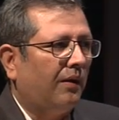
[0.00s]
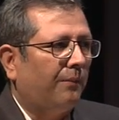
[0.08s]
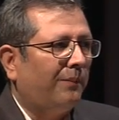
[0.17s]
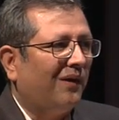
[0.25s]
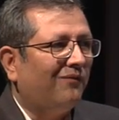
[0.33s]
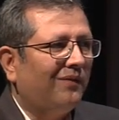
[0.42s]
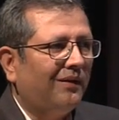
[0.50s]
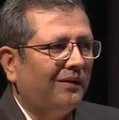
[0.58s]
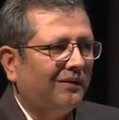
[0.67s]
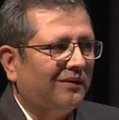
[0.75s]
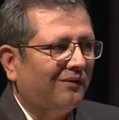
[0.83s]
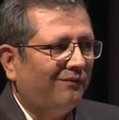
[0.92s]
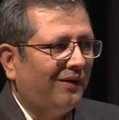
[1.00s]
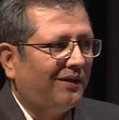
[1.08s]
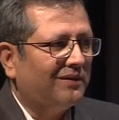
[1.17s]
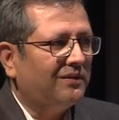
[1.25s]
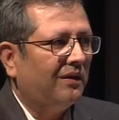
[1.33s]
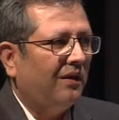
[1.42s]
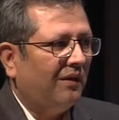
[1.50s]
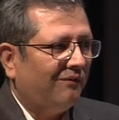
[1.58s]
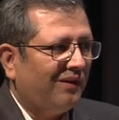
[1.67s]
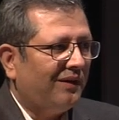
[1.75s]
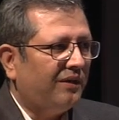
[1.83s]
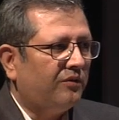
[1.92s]
prevalent in the West.
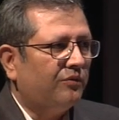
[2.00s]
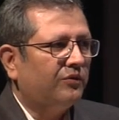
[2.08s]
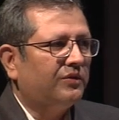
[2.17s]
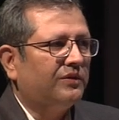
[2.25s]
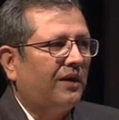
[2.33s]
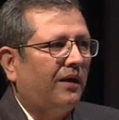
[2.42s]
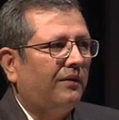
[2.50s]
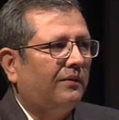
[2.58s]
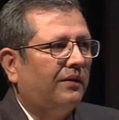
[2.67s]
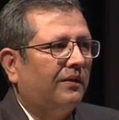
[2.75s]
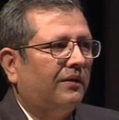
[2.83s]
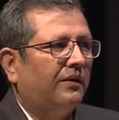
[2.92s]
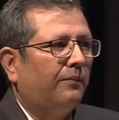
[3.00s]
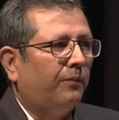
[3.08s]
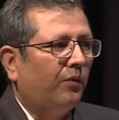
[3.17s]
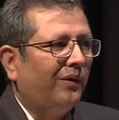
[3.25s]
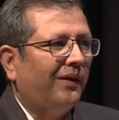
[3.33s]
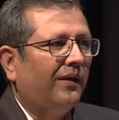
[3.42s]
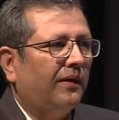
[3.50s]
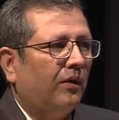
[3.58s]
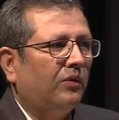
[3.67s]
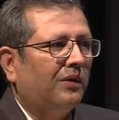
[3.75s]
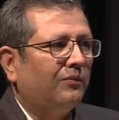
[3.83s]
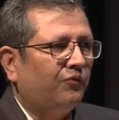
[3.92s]
We need to start reporting our
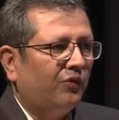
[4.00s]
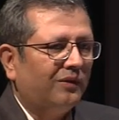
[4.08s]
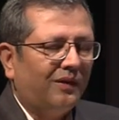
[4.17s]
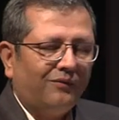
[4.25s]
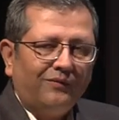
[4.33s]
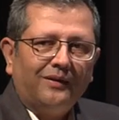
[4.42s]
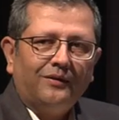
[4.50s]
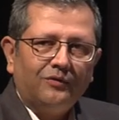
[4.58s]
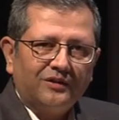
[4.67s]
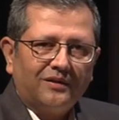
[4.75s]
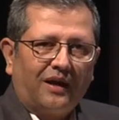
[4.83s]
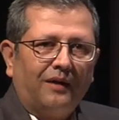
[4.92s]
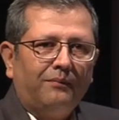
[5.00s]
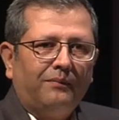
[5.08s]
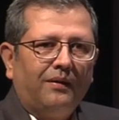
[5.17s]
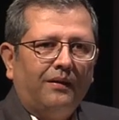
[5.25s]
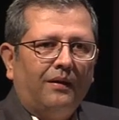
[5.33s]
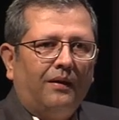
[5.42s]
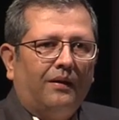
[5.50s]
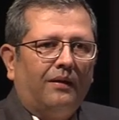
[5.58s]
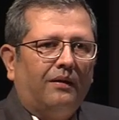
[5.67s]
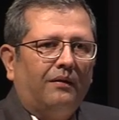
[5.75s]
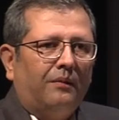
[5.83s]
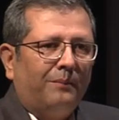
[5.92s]
outcomes. For that, we need to start
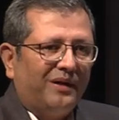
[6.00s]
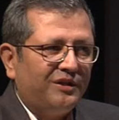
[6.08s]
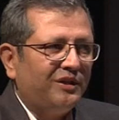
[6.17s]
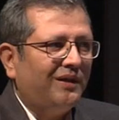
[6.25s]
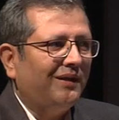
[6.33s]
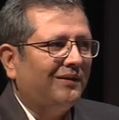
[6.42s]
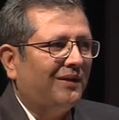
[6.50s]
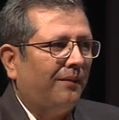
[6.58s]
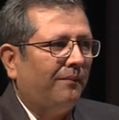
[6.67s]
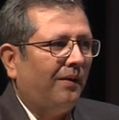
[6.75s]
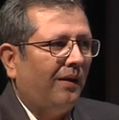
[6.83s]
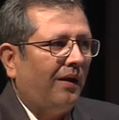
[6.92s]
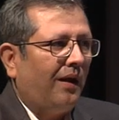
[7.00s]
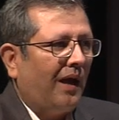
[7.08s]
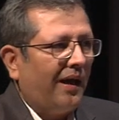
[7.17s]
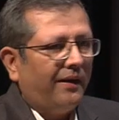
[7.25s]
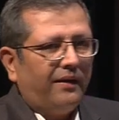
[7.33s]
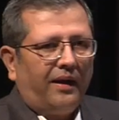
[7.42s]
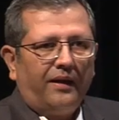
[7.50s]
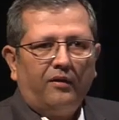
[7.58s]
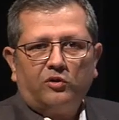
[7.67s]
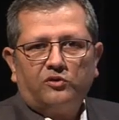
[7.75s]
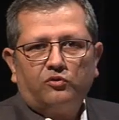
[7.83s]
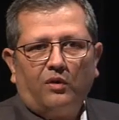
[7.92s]
measuring them, and
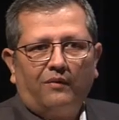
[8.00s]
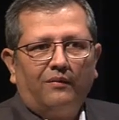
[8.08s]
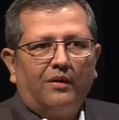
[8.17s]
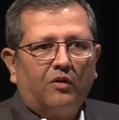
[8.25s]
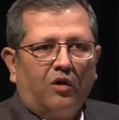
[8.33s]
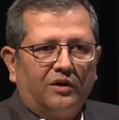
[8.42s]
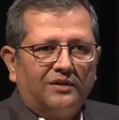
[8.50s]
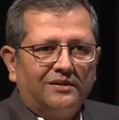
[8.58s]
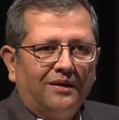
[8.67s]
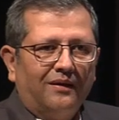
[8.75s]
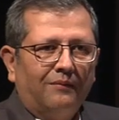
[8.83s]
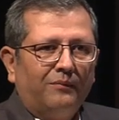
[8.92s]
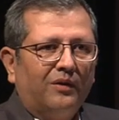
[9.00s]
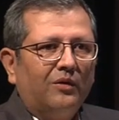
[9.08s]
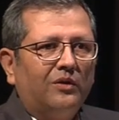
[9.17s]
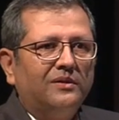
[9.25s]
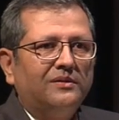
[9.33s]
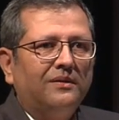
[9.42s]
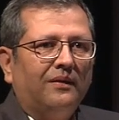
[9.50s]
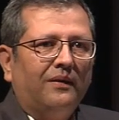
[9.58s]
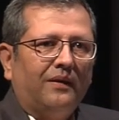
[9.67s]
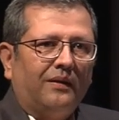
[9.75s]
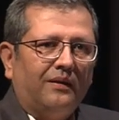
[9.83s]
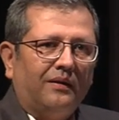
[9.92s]
also our costs, because
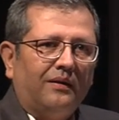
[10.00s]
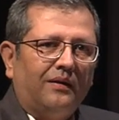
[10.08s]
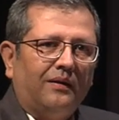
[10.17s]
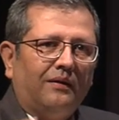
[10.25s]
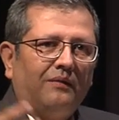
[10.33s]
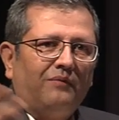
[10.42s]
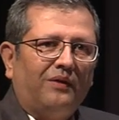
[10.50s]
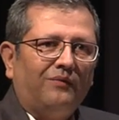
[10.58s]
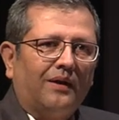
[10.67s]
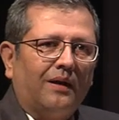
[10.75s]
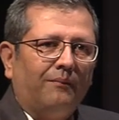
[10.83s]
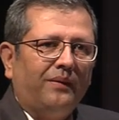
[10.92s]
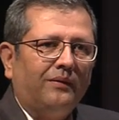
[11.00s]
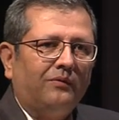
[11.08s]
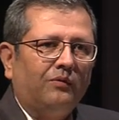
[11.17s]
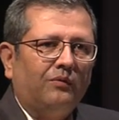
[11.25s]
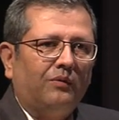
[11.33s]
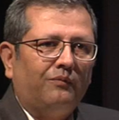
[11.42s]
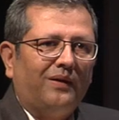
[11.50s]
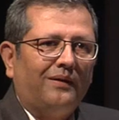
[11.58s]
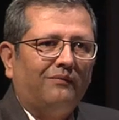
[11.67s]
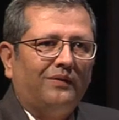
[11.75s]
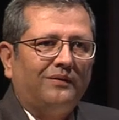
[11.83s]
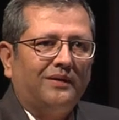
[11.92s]
when we are coming to,
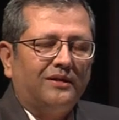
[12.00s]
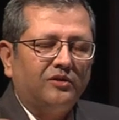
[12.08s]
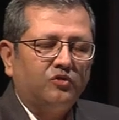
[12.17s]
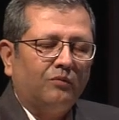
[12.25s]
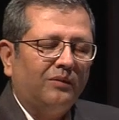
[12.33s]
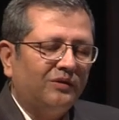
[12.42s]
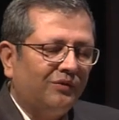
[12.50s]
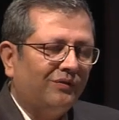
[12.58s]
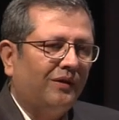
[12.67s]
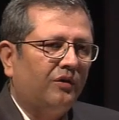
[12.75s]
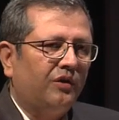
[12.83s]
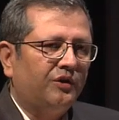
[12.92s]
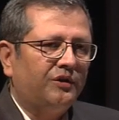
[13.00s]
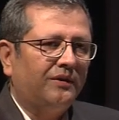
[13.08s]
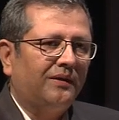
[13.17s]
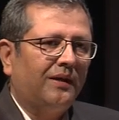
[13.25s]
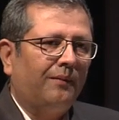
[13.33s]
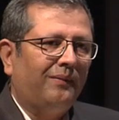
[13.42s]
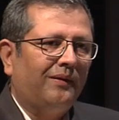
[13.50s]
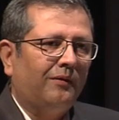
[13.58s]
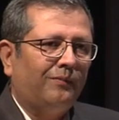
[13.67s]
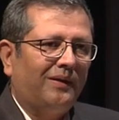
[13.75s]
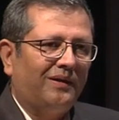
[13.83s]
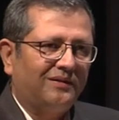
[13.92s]
when there is so much of regulation coming
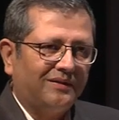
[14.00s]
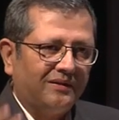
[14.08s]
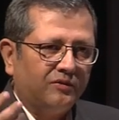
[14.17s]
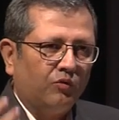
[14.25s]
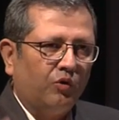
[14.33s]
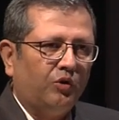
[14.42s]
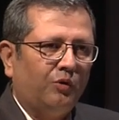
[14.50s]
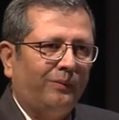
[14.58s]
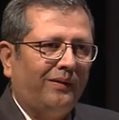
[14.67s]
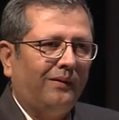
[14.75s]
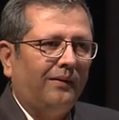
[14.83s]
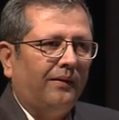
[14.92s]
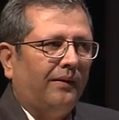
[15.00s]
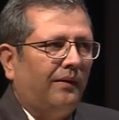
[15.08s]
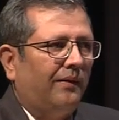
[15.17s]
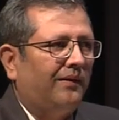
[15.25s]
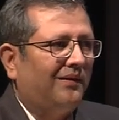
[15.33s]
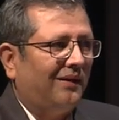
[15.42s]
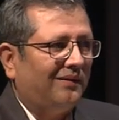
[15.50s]
place, there is going to be, we've